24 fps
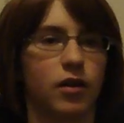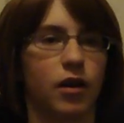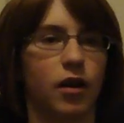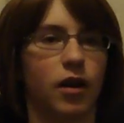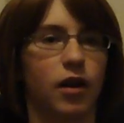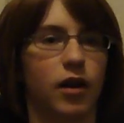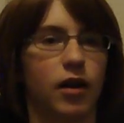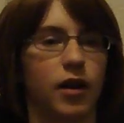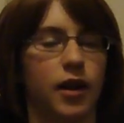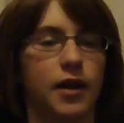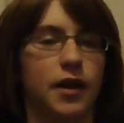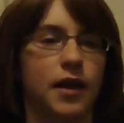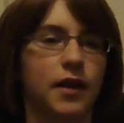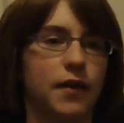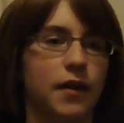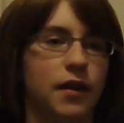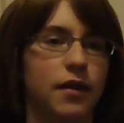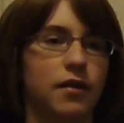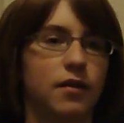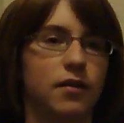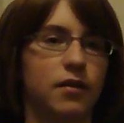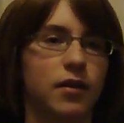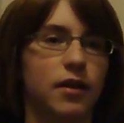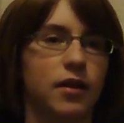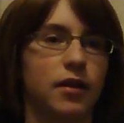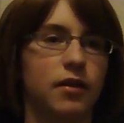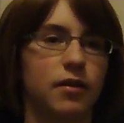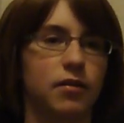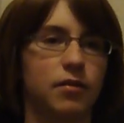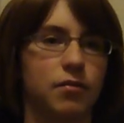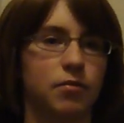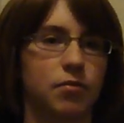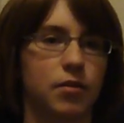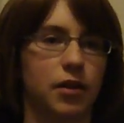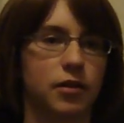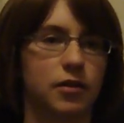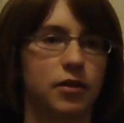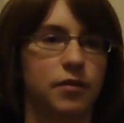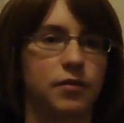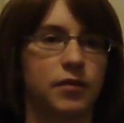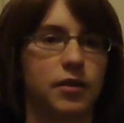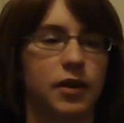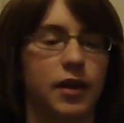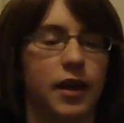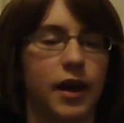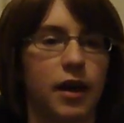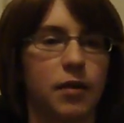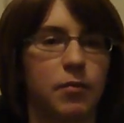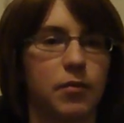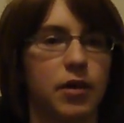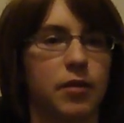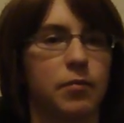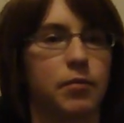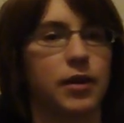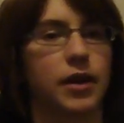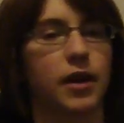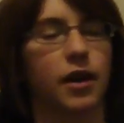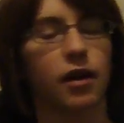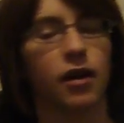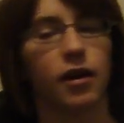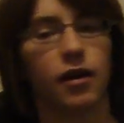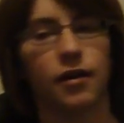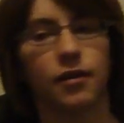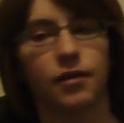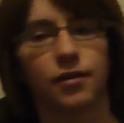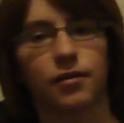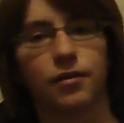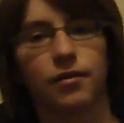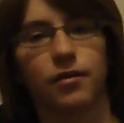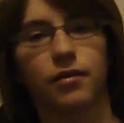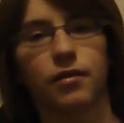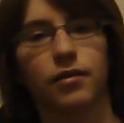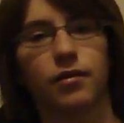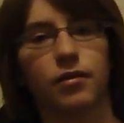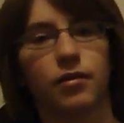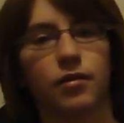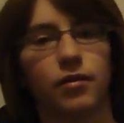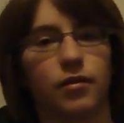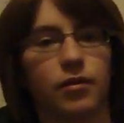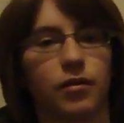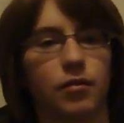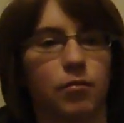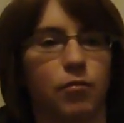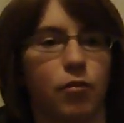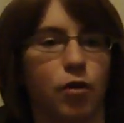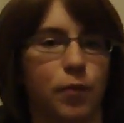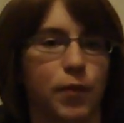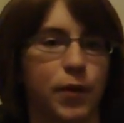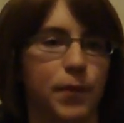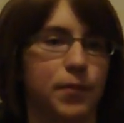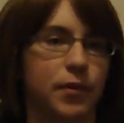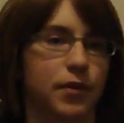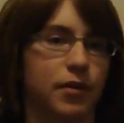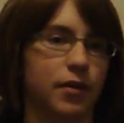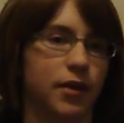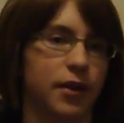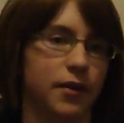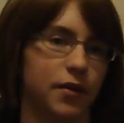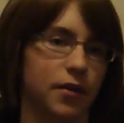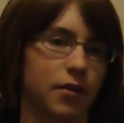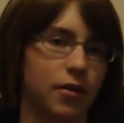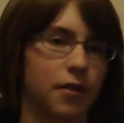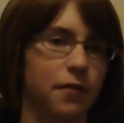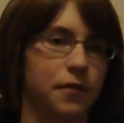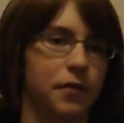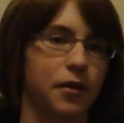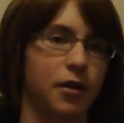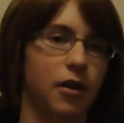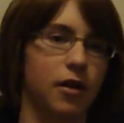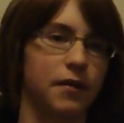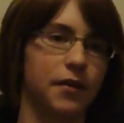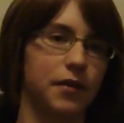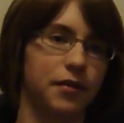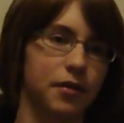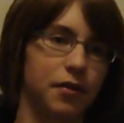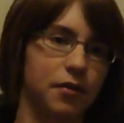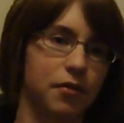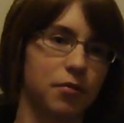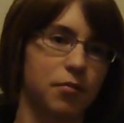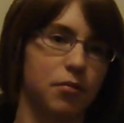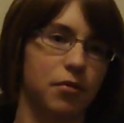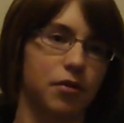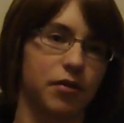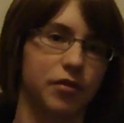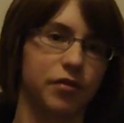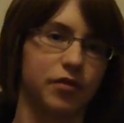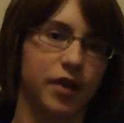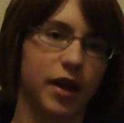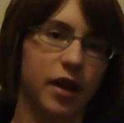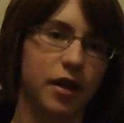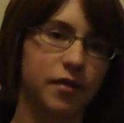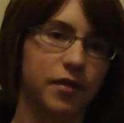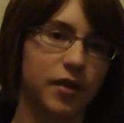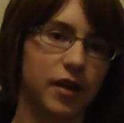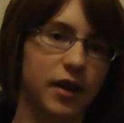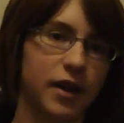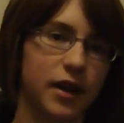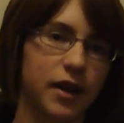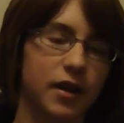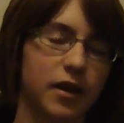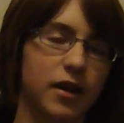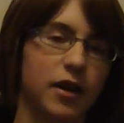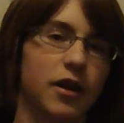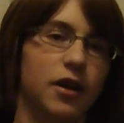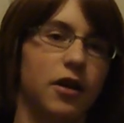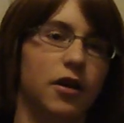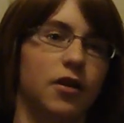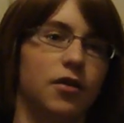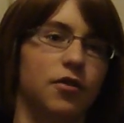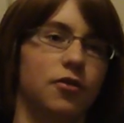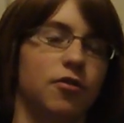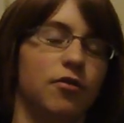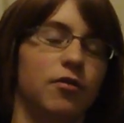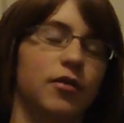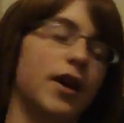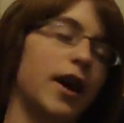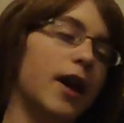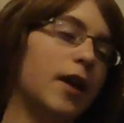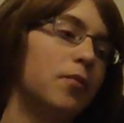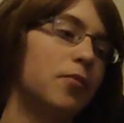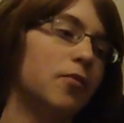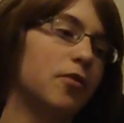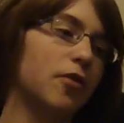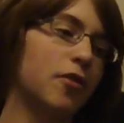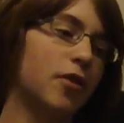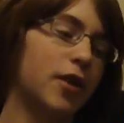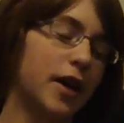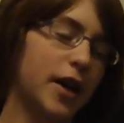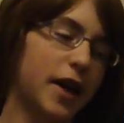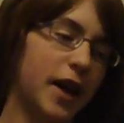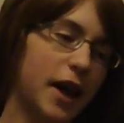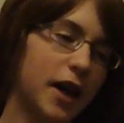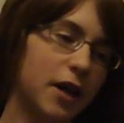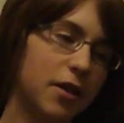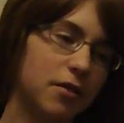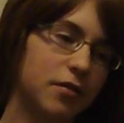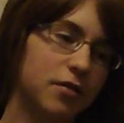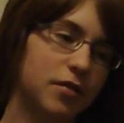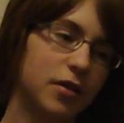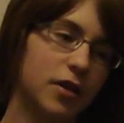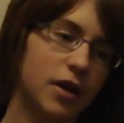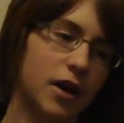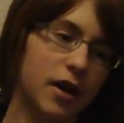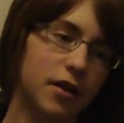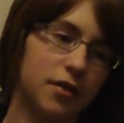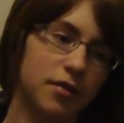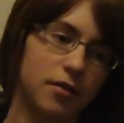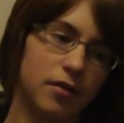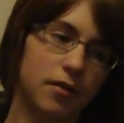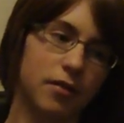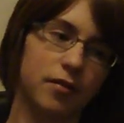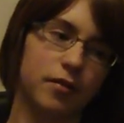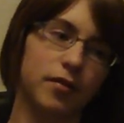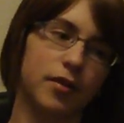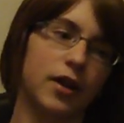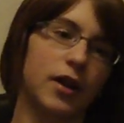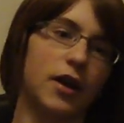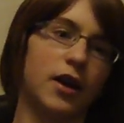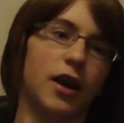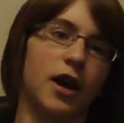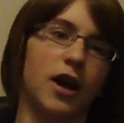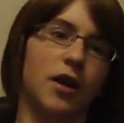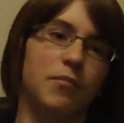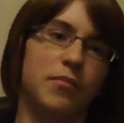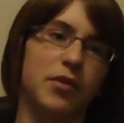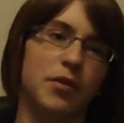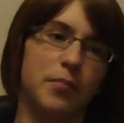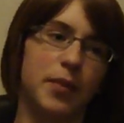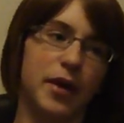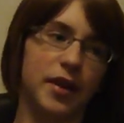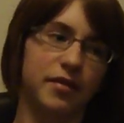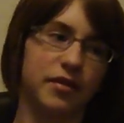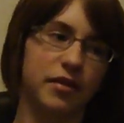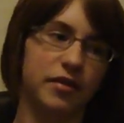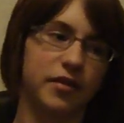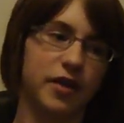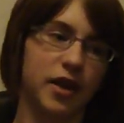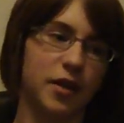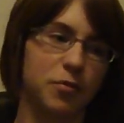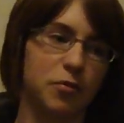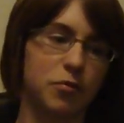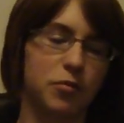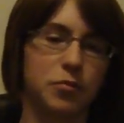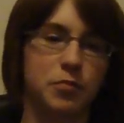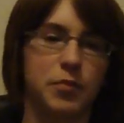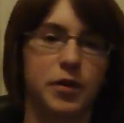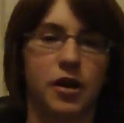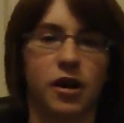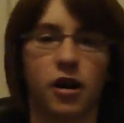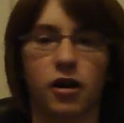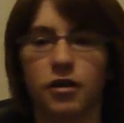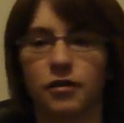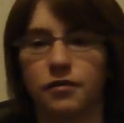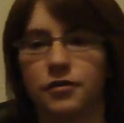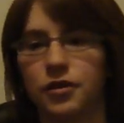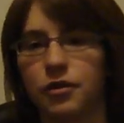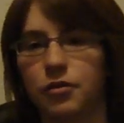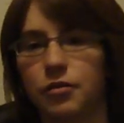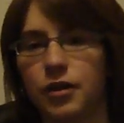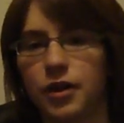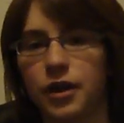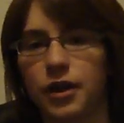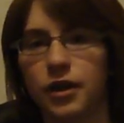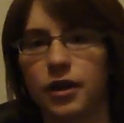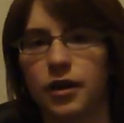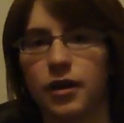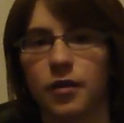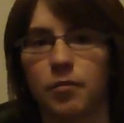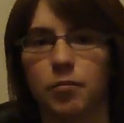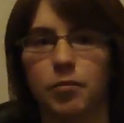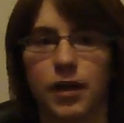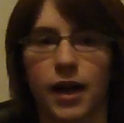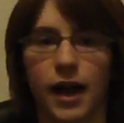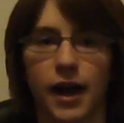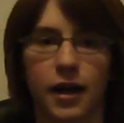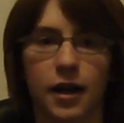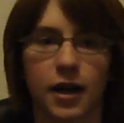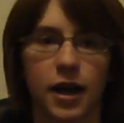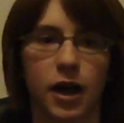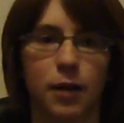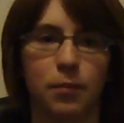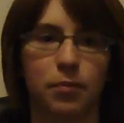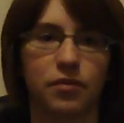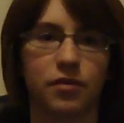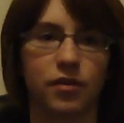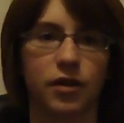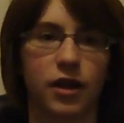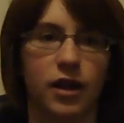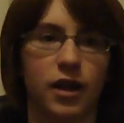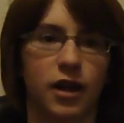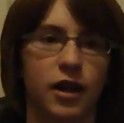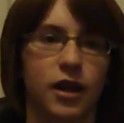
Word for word: Uh, in, in in relative to gaming because more people obviously there are more sales on it, so games are catered to consoles. The best example would be Call of Duty, Black Ops.